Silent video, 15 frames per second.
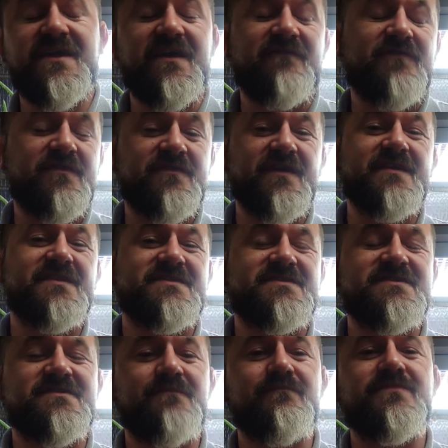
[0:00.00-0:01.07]
If you think this
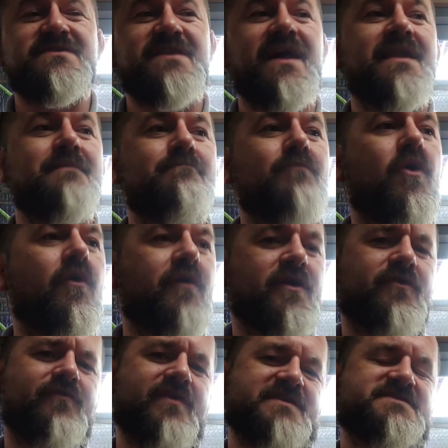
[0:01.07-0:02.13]
is a slightly more
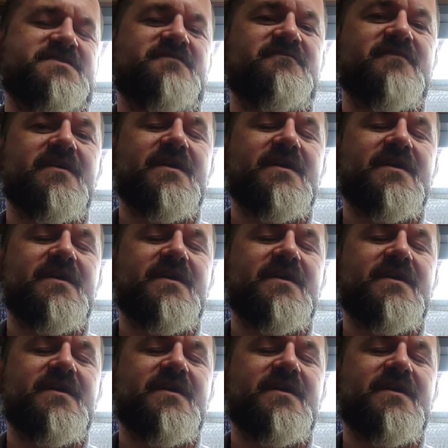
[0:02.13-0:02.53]
aggressive